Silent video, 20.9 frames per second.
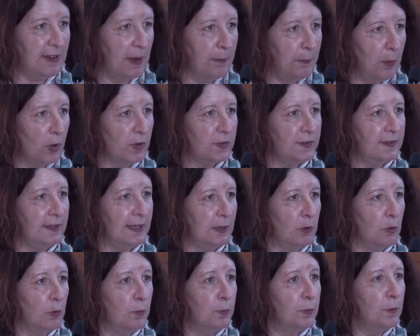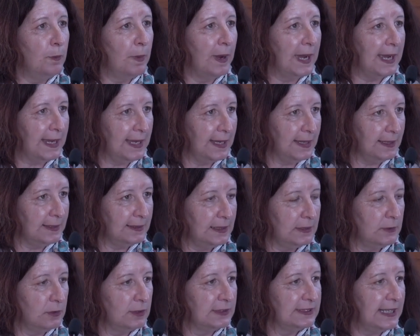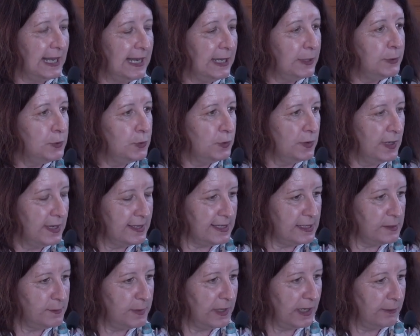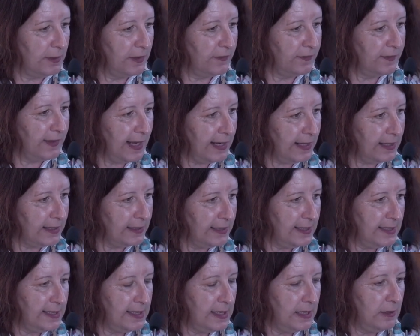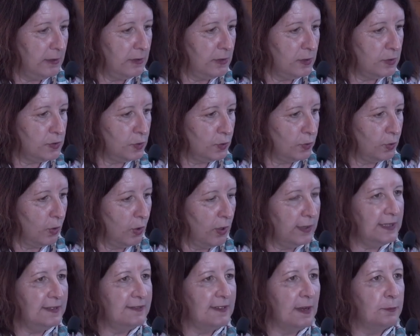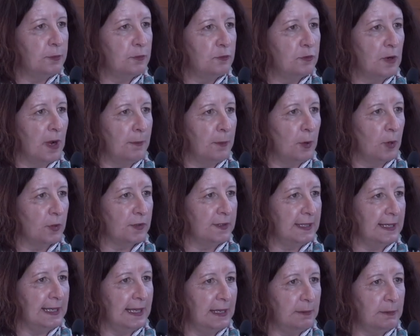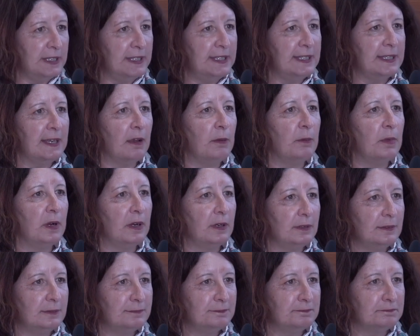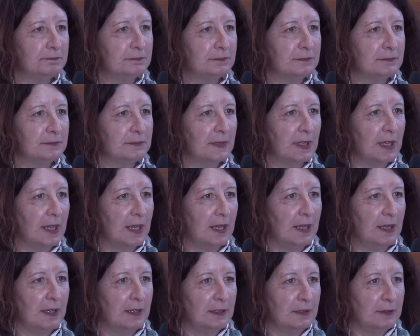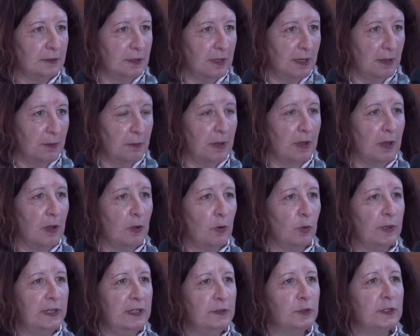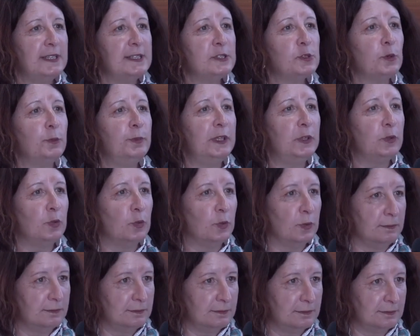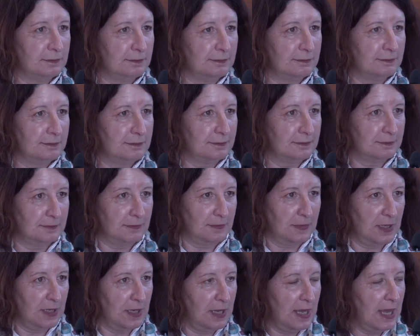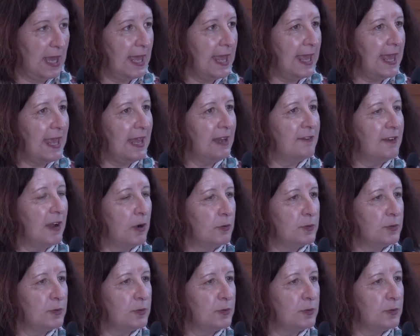I was uh, shown a medical drone that's funded uh, by the region. So this drone can deliver, it's still experimental.